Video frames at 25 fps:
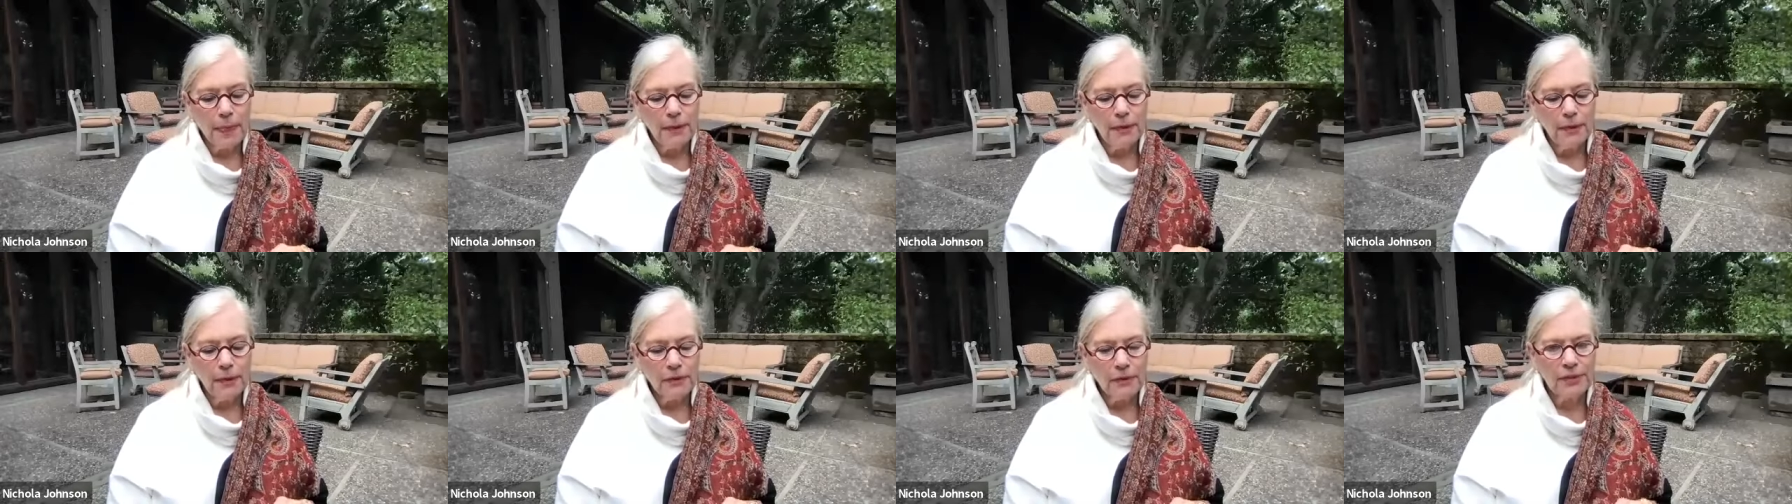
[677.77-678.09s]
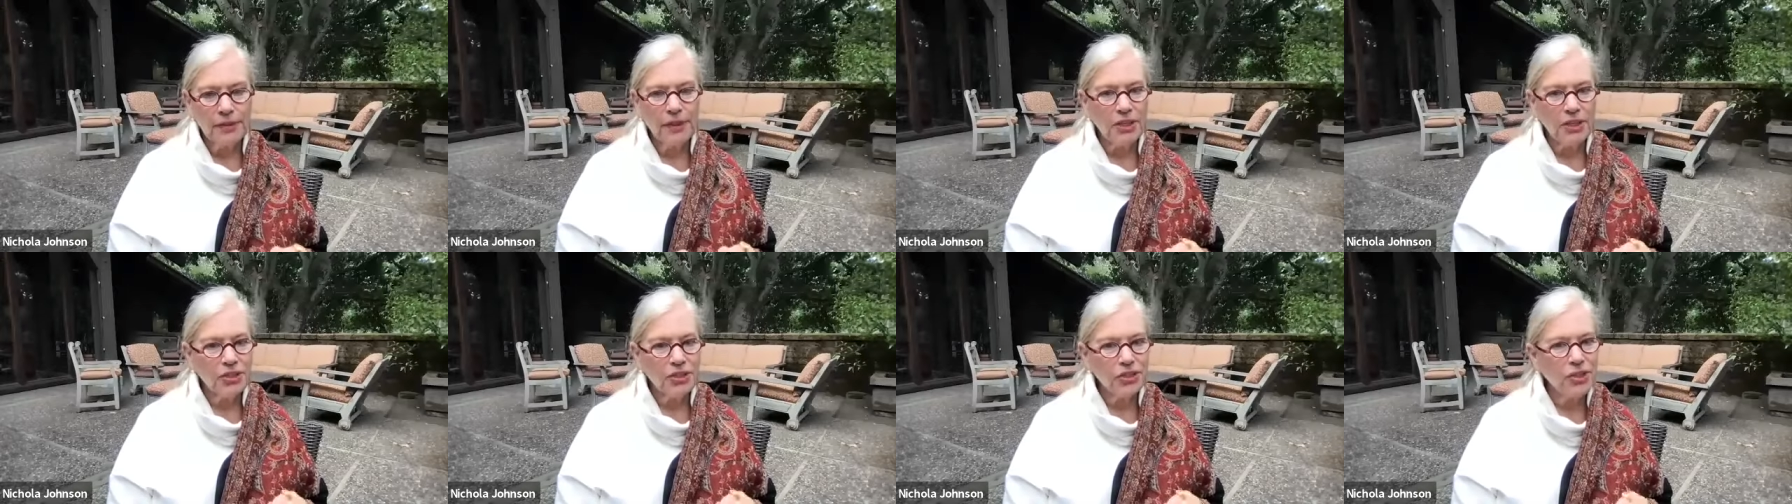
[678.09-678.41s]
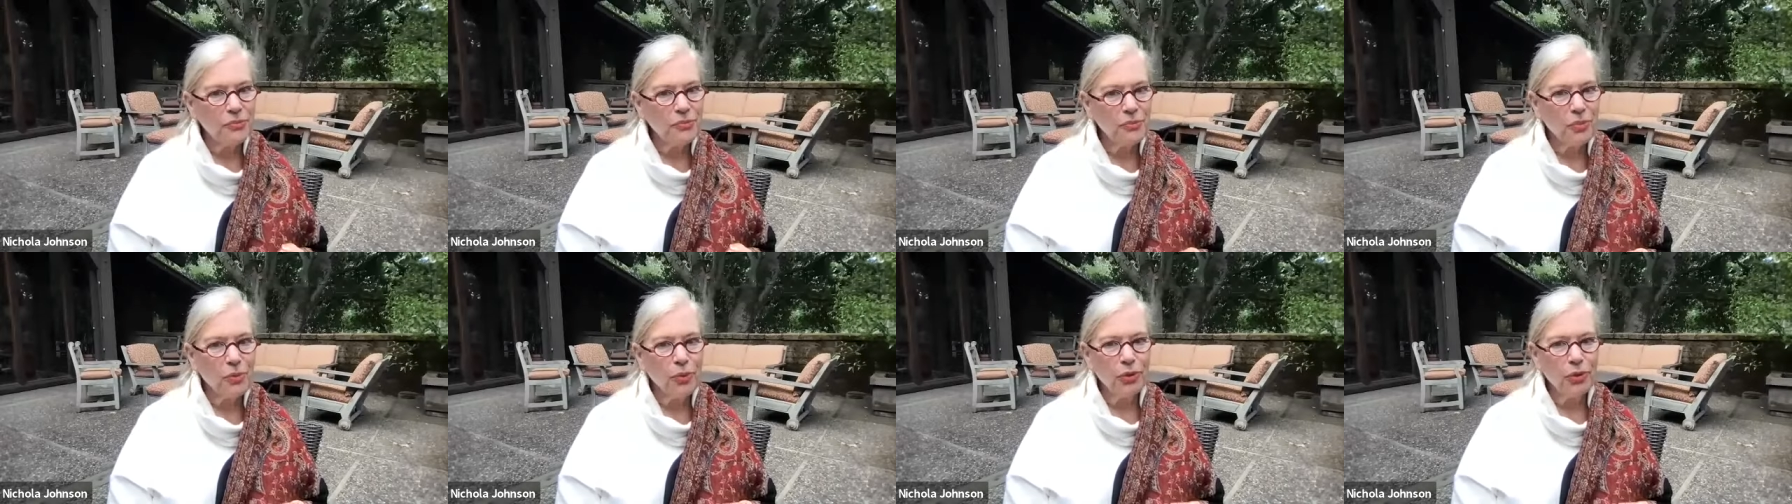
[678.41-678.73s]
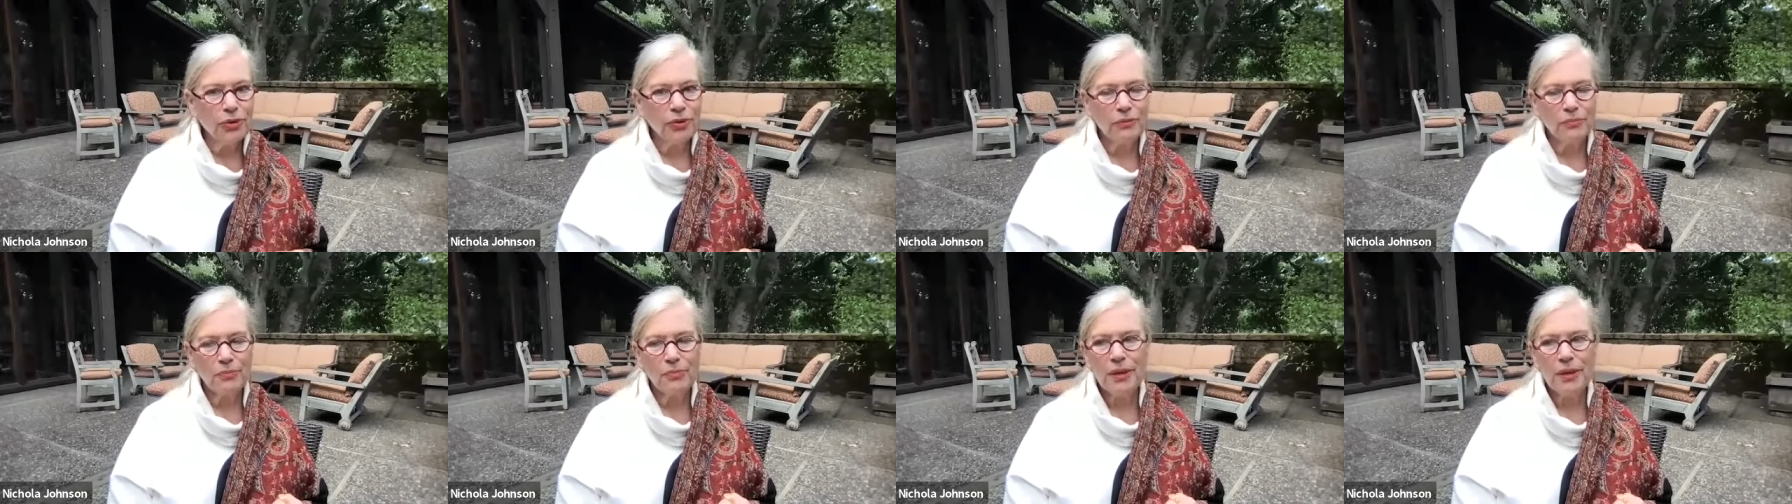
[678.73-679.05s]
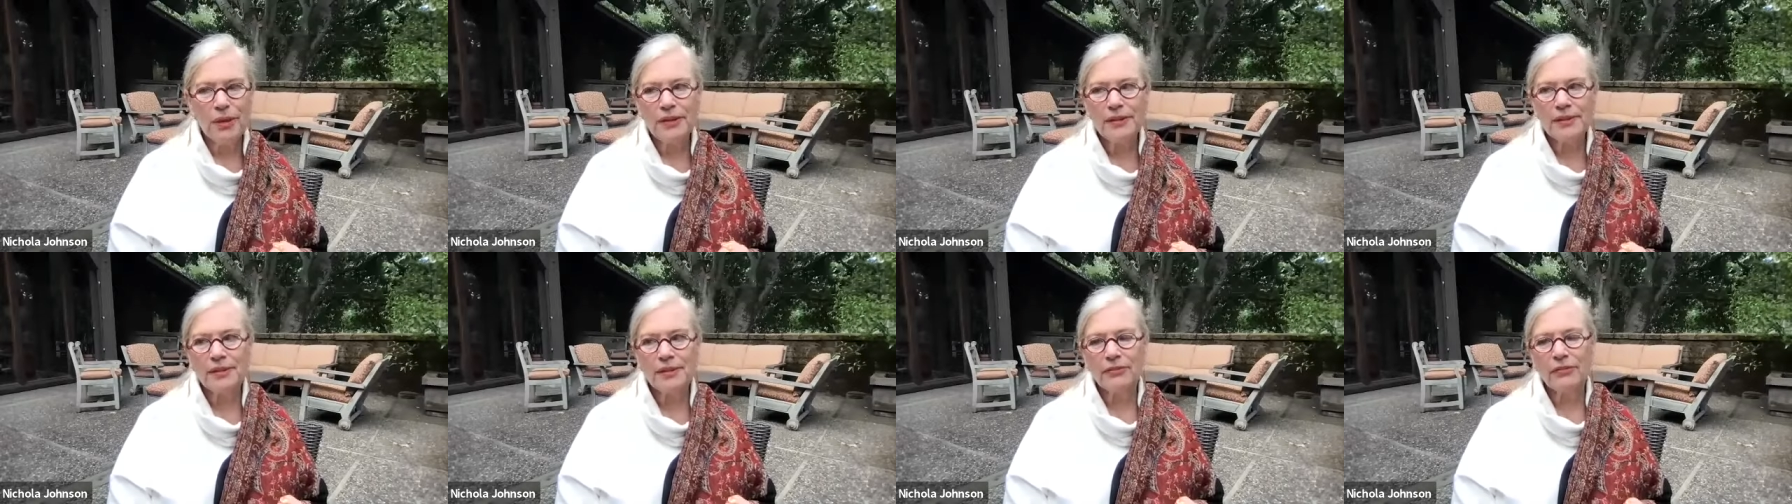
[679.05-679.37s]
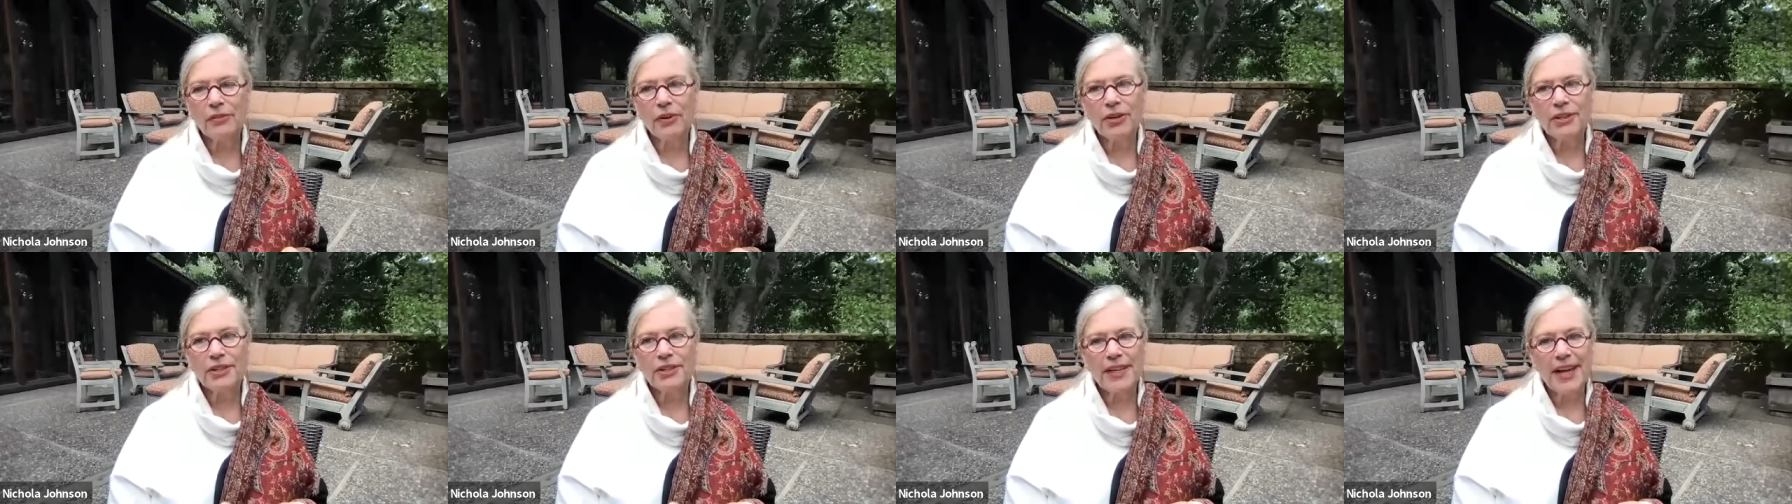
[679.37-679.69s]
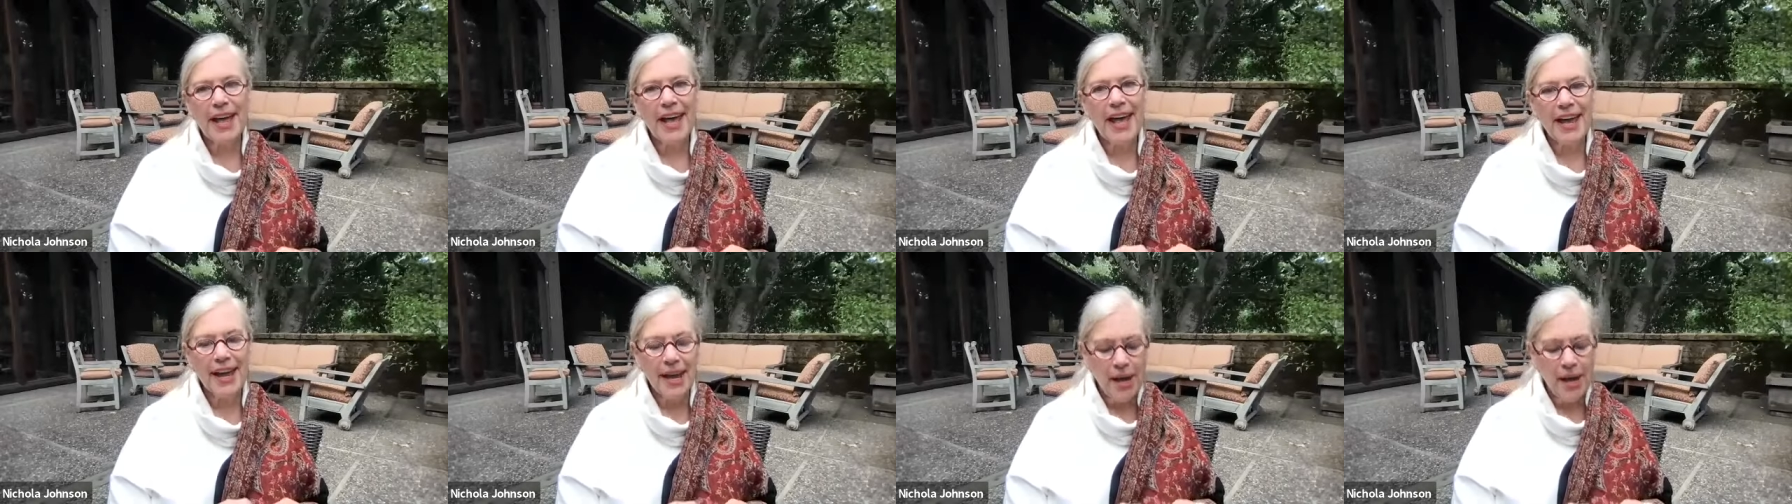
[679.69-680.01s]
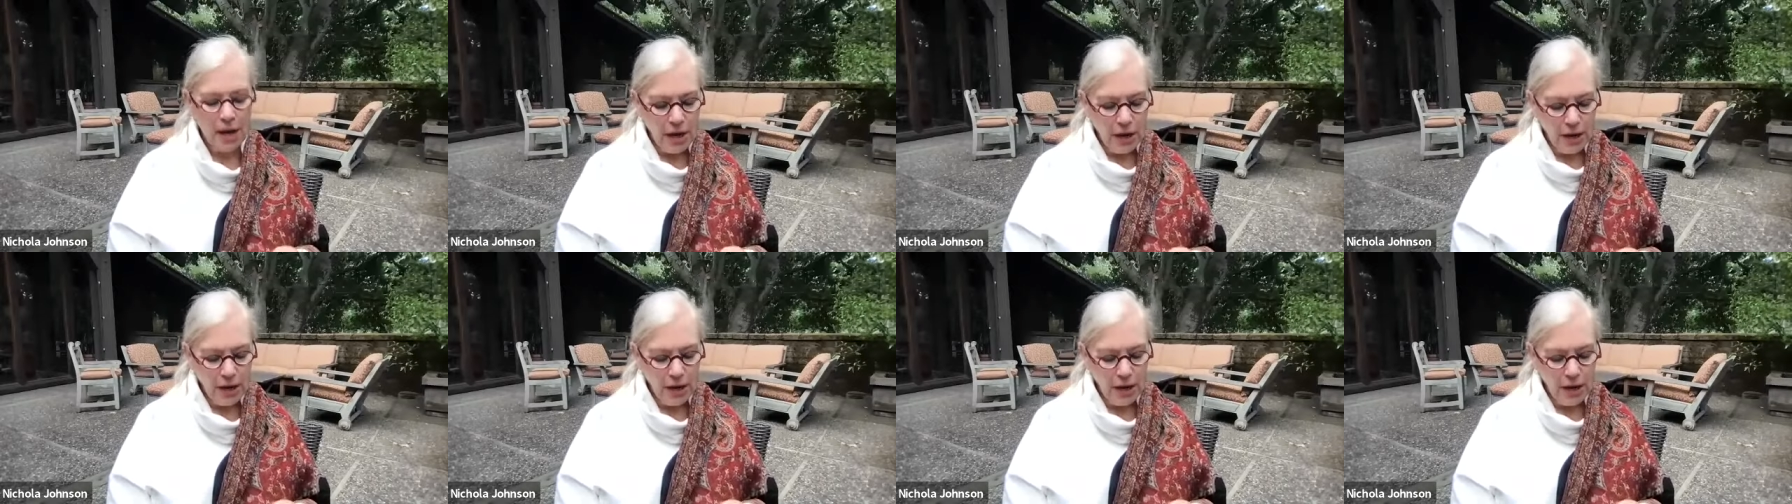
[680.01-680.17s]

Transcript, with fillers: it's such an important piece of our day.